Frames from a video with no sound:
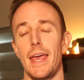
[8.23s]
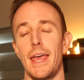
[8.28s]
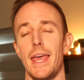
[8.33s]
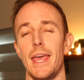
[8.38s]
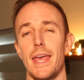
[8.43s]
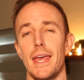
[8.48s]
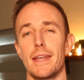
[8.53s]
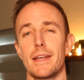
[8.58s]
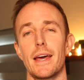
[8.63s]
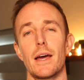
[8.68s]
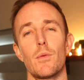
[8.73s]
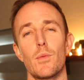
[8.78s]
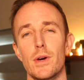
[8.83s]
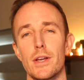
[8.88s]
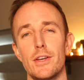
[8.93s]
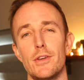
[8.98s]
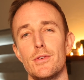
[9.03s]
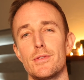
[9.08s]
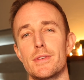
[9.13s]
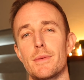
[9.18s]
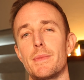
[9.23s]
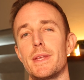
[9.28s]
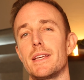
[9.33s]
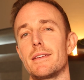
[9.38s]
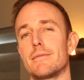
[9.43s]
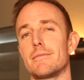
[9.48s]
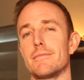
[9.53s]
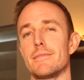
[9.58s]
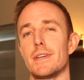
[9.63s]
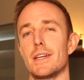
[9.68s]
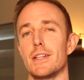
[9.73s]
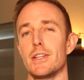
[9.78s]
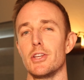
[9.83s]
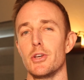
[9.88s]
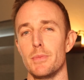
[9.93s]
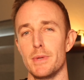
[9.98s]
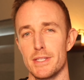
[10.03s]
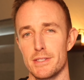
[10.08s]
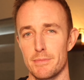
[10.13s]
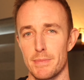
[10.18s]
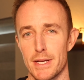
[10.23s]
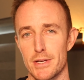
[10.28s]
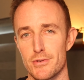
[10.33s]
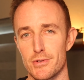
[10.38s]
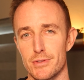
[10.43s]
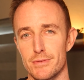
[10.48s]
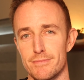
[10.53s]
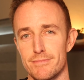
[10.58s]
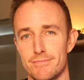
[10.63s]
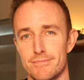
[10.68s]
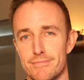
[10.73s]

And I want to do something a little bit special.